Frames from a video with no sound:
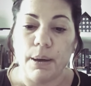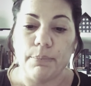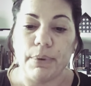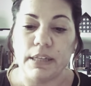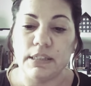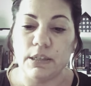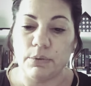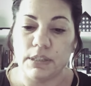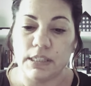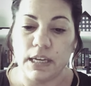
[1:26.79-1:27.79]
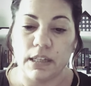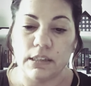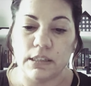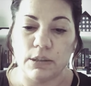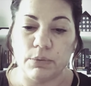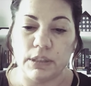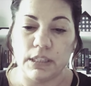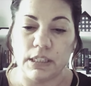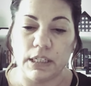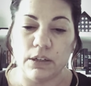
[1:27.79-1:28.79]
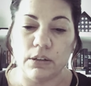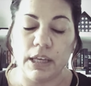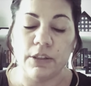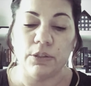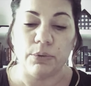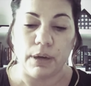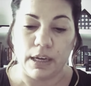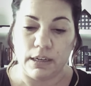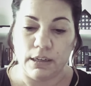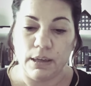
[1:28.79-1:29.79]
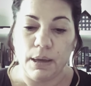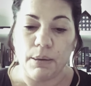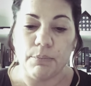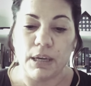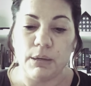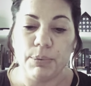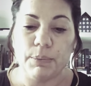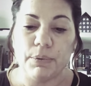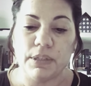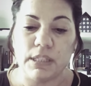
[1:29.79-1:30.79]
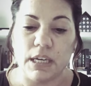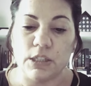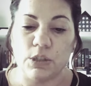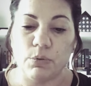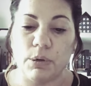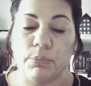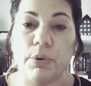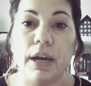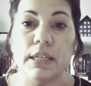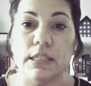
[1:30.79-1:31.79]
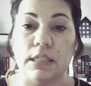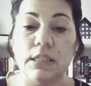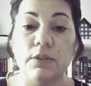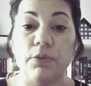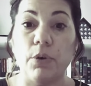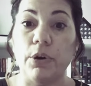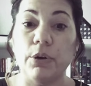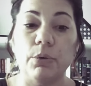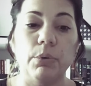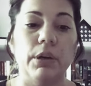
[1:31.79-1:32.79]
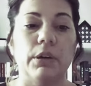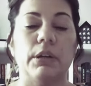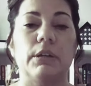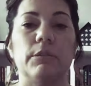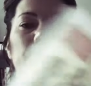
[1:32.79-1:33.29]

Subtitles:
Betsy was talented with the needle and thread. Many people say she won prizes for her work.